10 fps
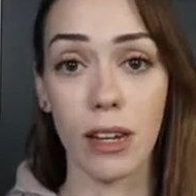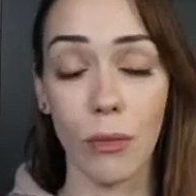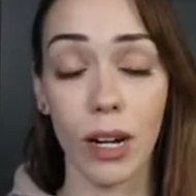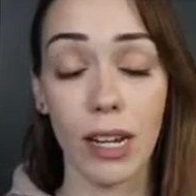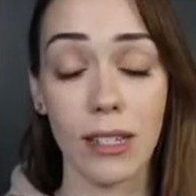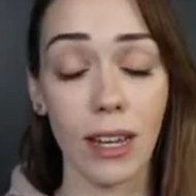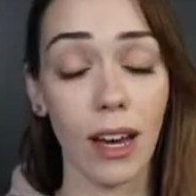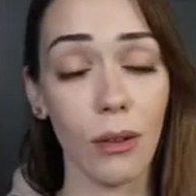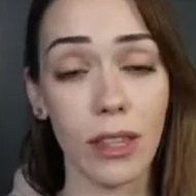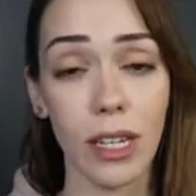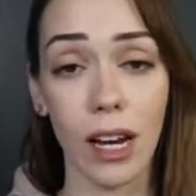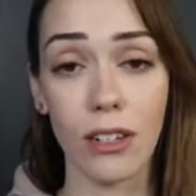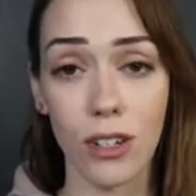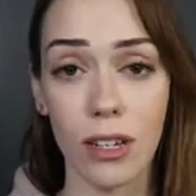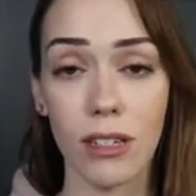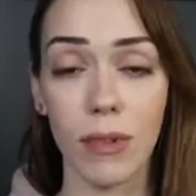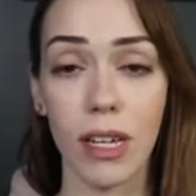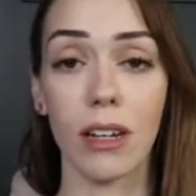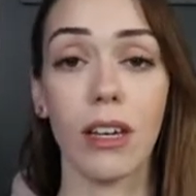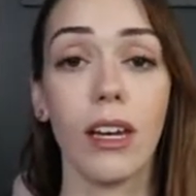And when I say healthy, I just
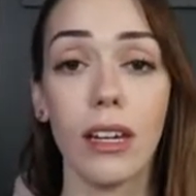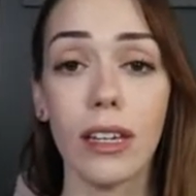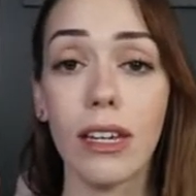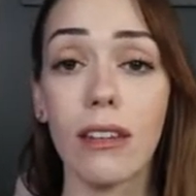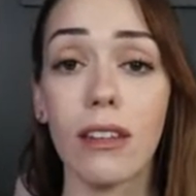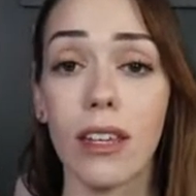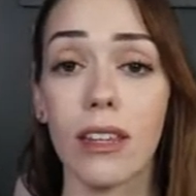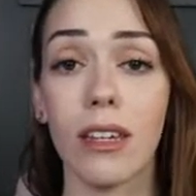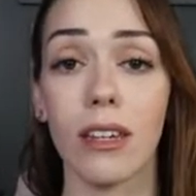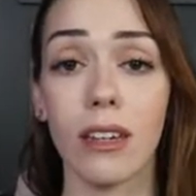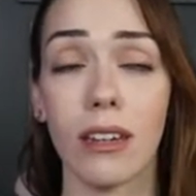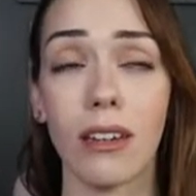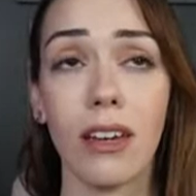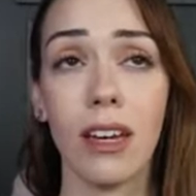mean healing the